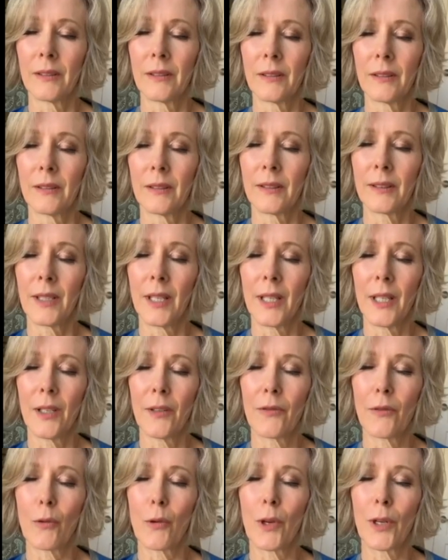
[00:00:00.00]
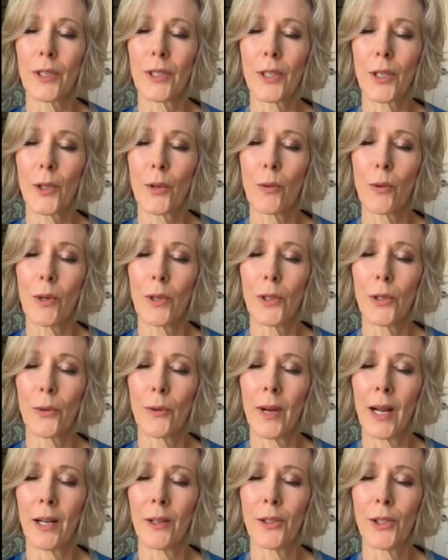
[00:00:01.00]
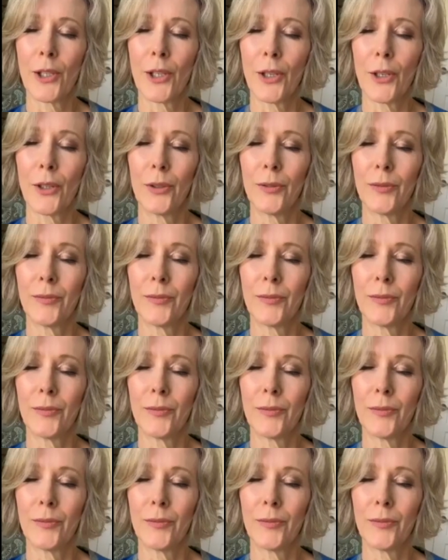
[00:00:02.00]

Send it forth to the world around you.